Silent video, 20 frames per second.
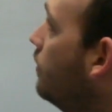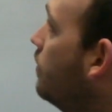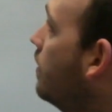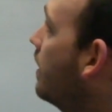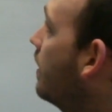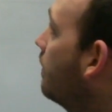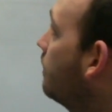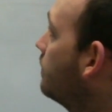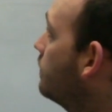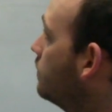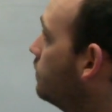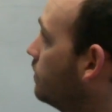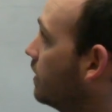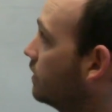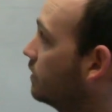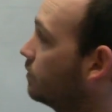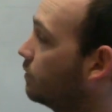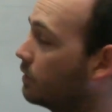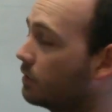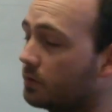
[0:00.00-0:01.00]
have two
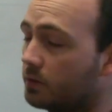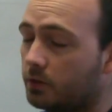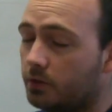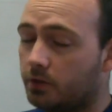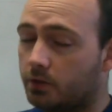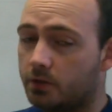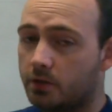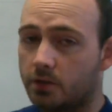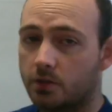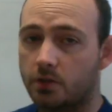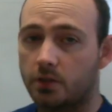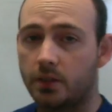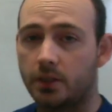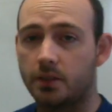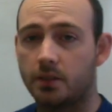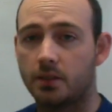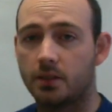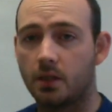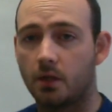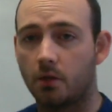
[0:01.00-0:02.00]
decimals and you're essentially
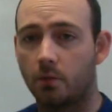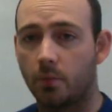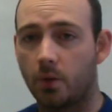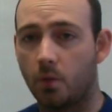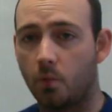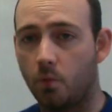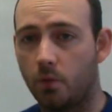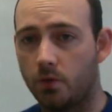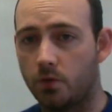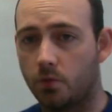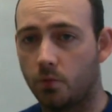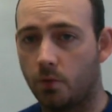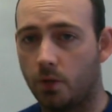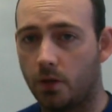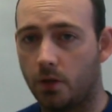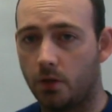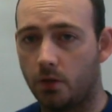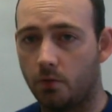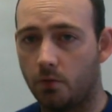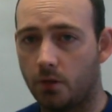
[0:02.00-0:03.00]
just telling me which
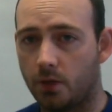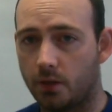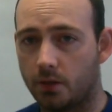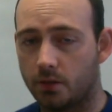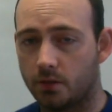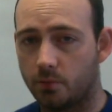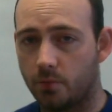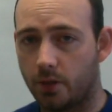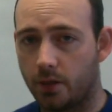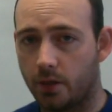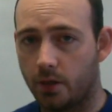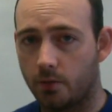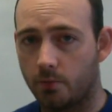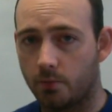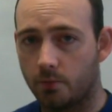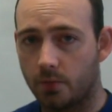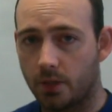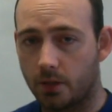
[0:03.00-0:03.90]
one do you think is bigger.